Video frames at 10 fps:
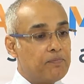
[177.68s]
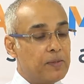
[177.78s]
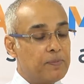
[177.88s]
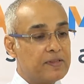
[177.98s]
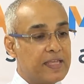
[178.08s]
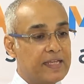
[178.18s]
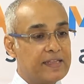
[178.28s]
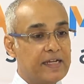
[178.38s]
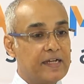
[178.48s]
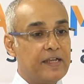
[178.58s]
people
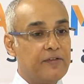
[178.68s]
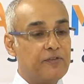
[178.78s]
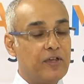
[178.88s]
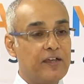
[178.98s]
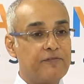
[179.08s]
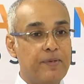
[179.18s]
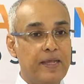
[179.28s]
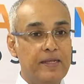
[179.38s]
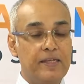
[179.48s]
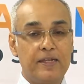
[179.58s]
think that if you have
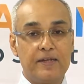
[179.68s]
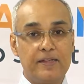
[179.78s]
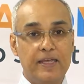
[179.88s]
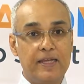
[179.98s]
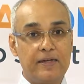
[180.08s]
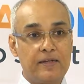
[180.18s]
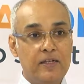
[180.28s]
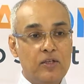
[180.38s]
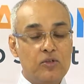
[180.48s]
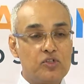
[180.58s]
pain here and there,
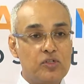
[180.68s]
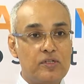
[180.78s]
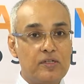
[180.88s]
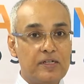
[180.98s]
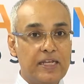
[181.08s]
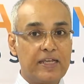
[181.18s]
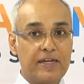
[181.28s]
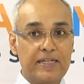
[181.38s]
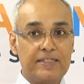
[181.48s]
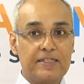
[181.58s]
you should take
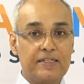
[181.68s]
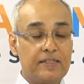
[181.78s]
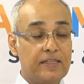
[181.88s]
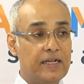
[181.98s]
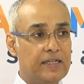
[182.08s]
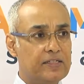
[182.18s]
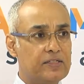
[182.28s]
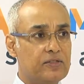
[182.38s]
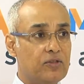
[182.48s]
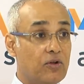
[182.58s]
rest. That
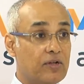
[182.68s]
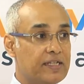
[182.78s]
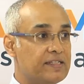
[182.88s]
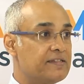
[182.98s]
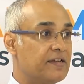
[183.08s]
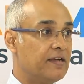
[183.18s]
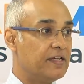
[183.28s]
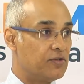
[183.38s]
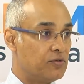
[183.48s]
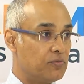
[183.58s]
is not
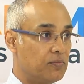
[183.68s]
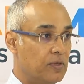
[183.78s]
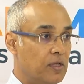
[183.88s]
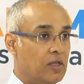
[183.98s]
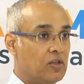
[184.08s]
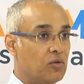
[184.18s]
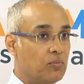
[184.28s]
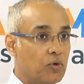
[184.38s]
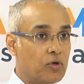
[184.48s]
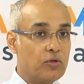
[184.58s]
necessarily true. The
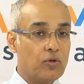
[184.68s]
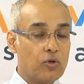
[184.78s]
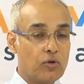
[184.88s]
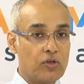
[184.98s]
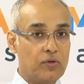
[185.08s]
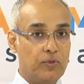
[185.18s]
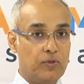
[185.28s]
more you load your